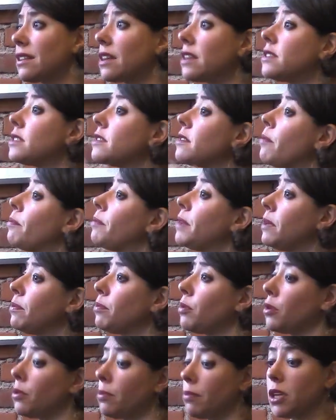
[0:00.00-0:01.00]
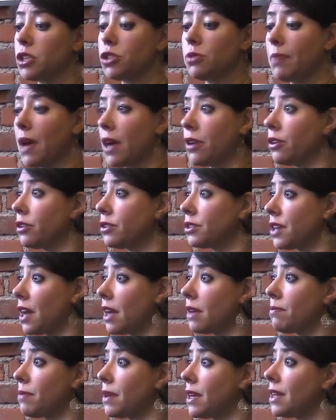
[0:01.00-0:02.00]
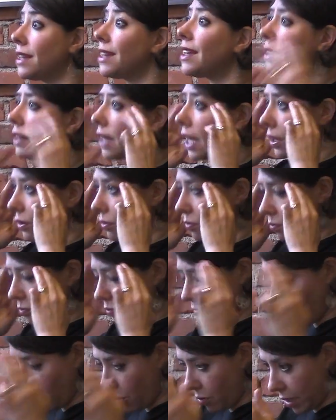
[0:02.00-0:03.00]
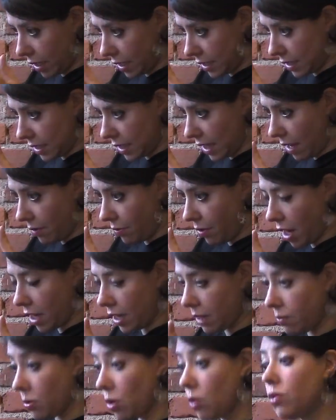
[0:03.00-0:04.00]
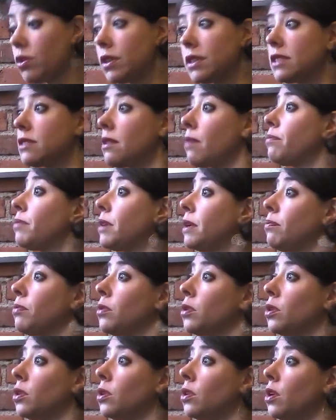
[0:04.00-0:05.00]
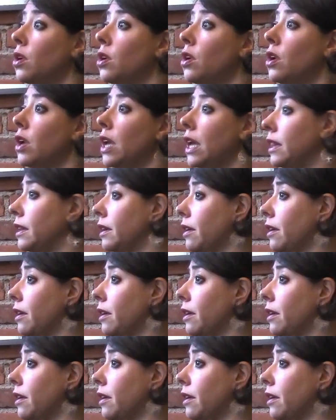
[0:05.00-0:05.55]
because some people are much better typing and like going into that writing mode, and some people in the